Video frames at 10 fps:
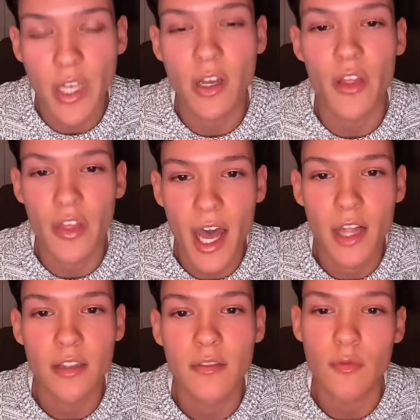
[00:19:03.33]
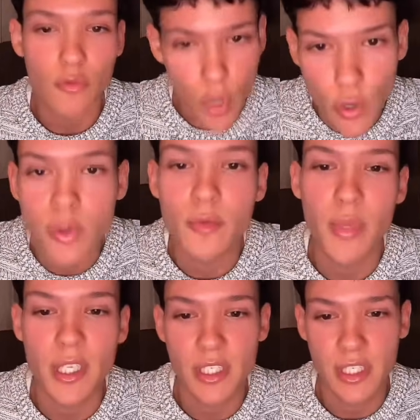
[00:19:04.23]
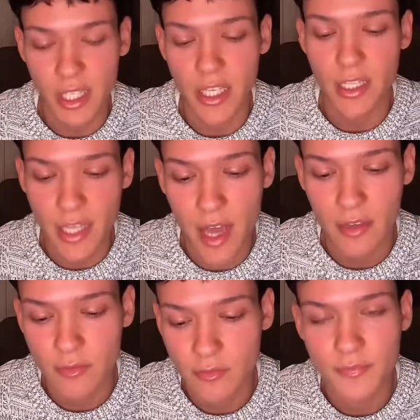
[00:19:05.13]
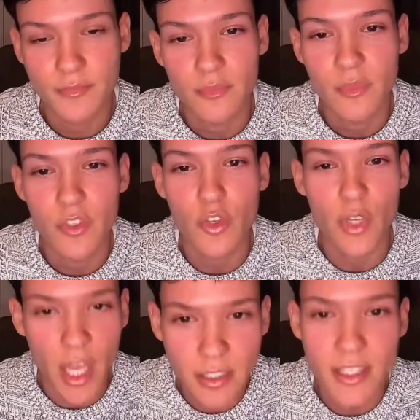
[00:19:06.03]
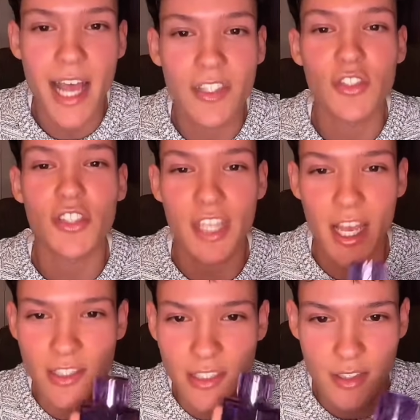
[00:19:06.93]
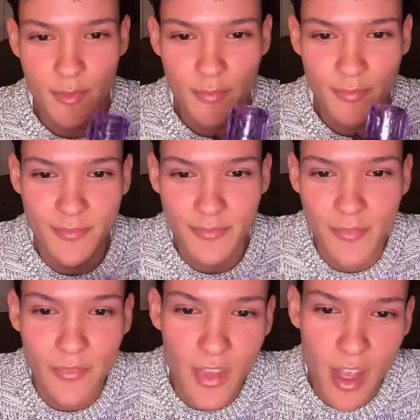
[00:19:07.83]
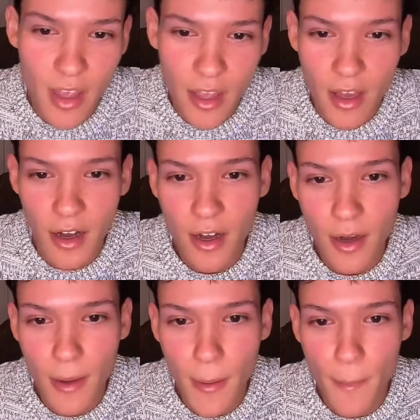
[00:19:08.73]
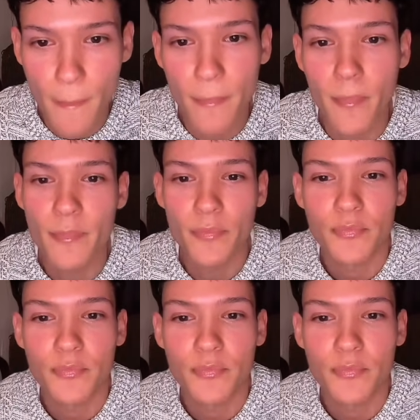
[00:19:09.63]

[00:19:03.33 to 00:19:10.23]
going on that road, basically. Yeah. So yes, answer is yes. Yeah.